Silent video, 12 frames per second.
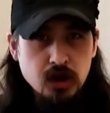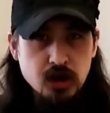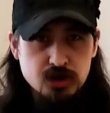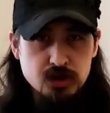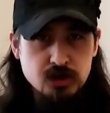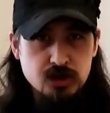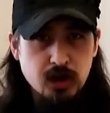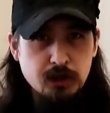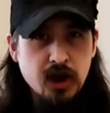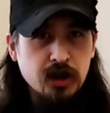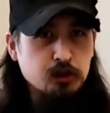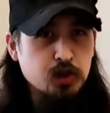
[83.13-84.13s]
a
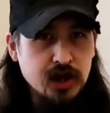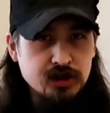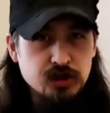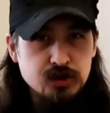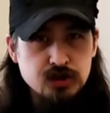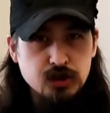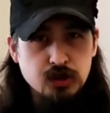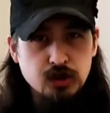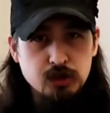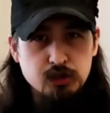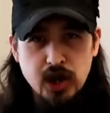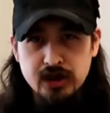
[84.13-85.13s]
shamanic
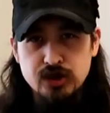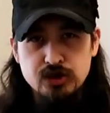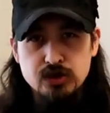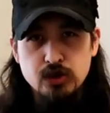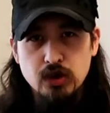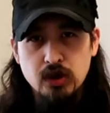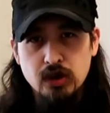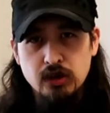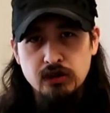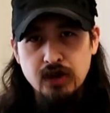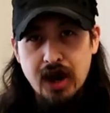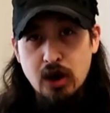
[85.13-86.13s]
practitioner, a practitioner
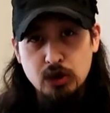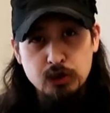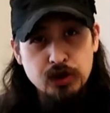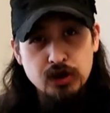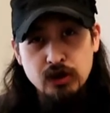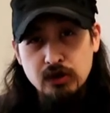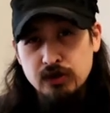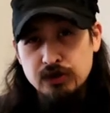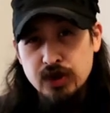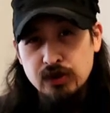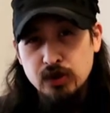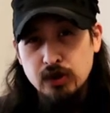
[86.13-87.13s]
of alchemy,
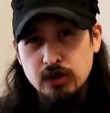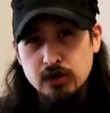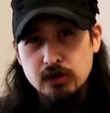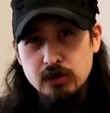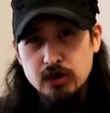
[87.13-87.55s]
of different